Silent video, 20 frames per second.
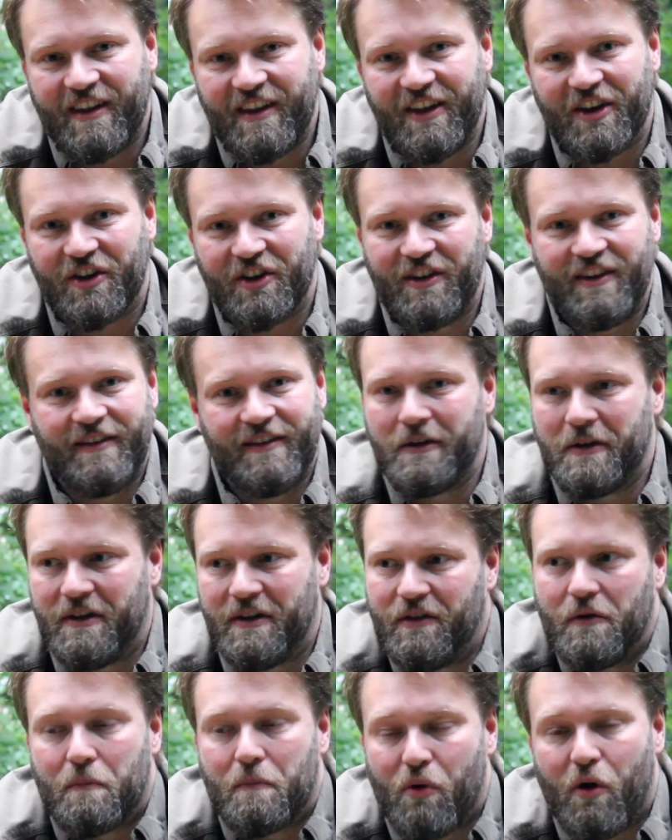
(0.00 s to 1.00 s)

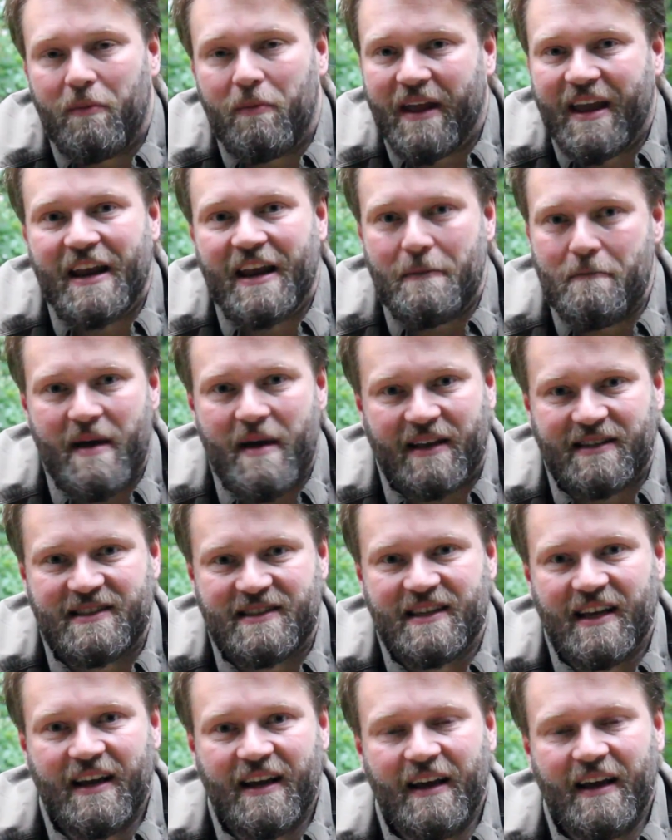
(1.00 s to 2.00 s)
You're probably going to miss.